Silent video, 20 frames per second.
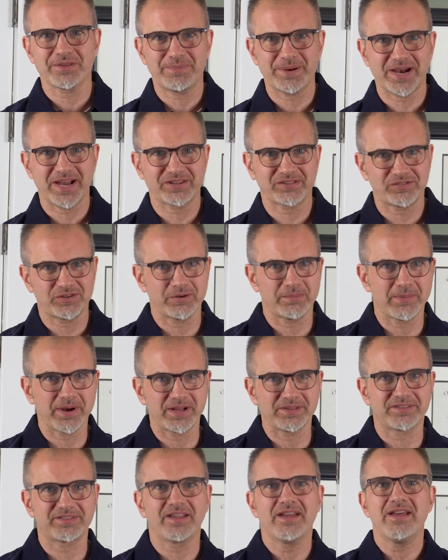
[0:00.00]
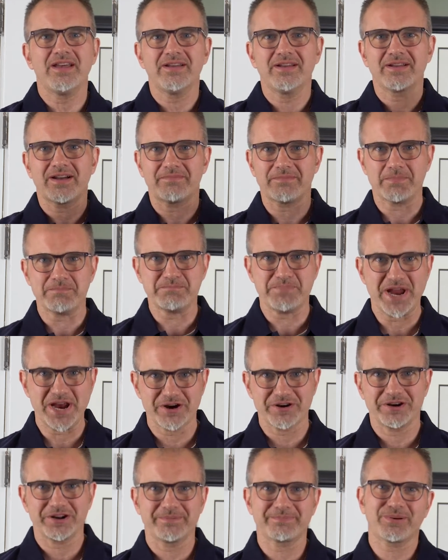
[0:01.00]
the past few months, I've been
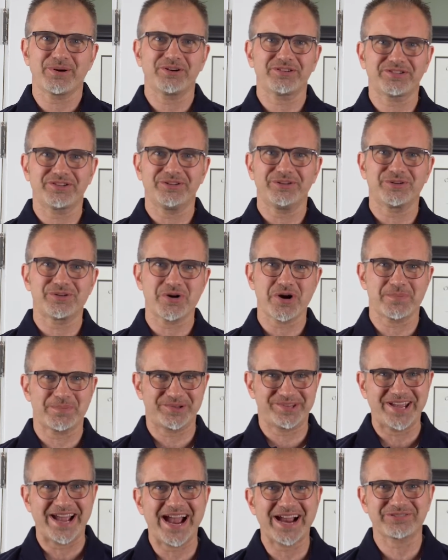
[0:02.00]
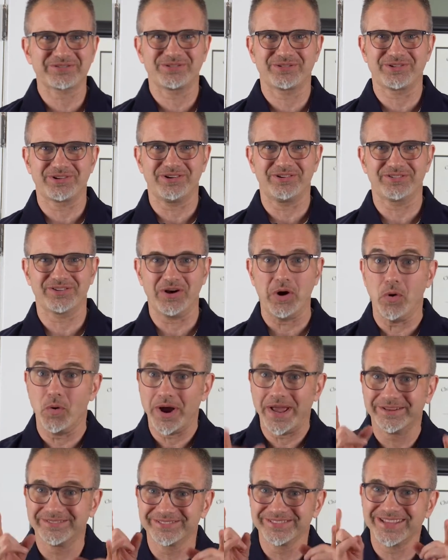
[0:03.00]
buried in personal and corporate tax returns. Oh,
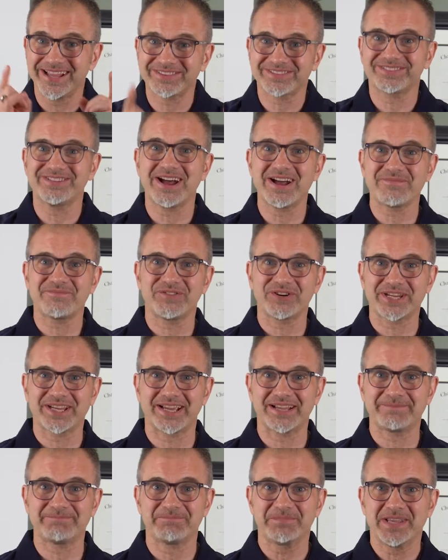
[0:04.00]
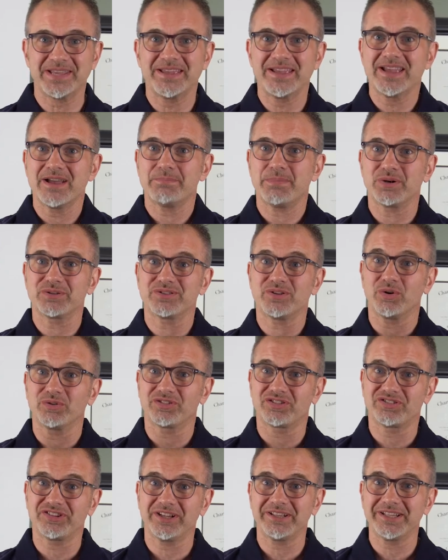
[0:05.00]
and let's not forget about those
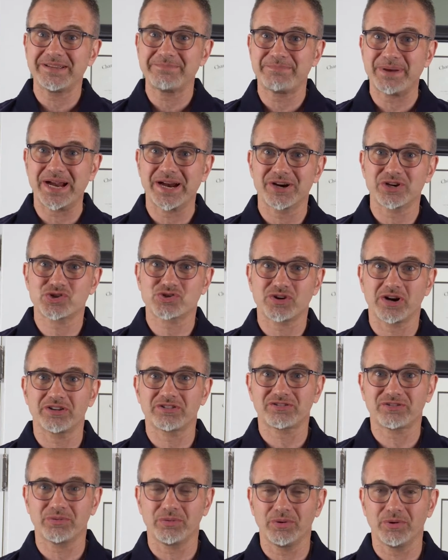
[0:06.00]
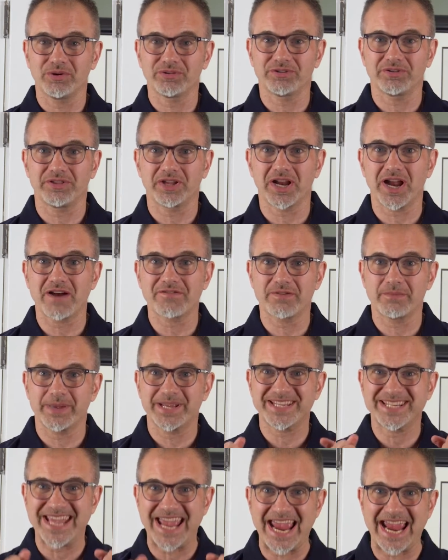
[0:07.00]
silly bear trust rules that the
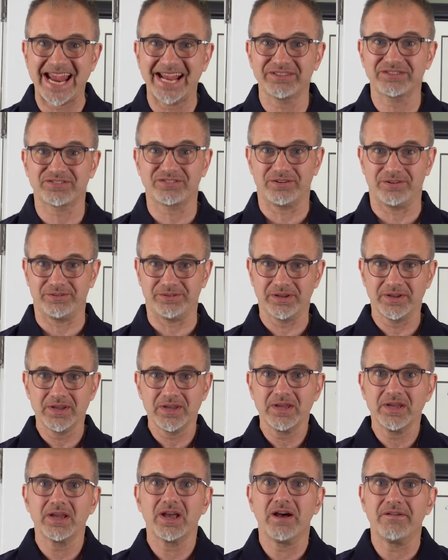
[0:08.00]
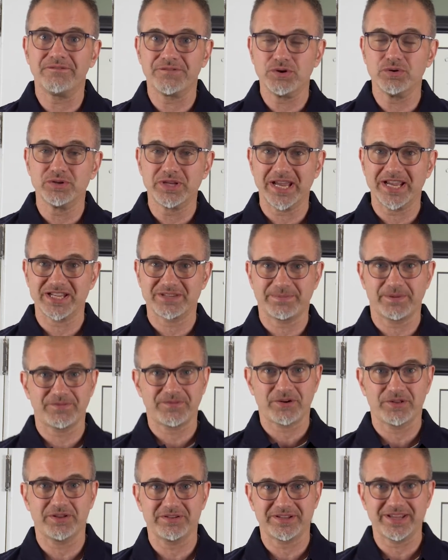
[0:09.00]
government canceled a few days
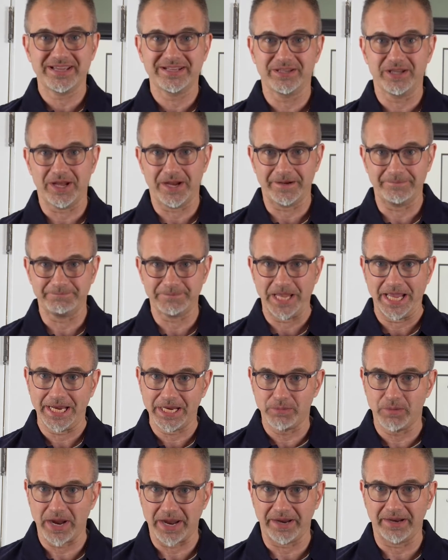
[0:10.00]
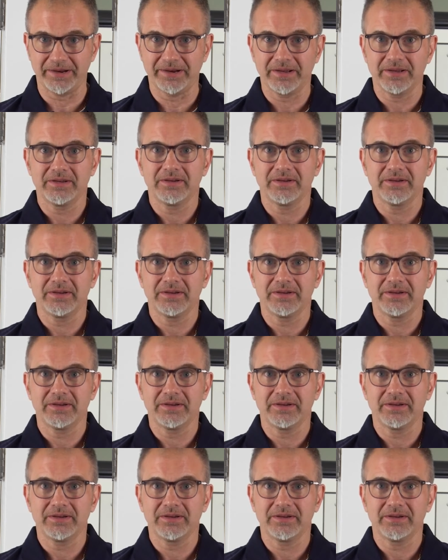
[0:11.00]
before the deadline. Anyway,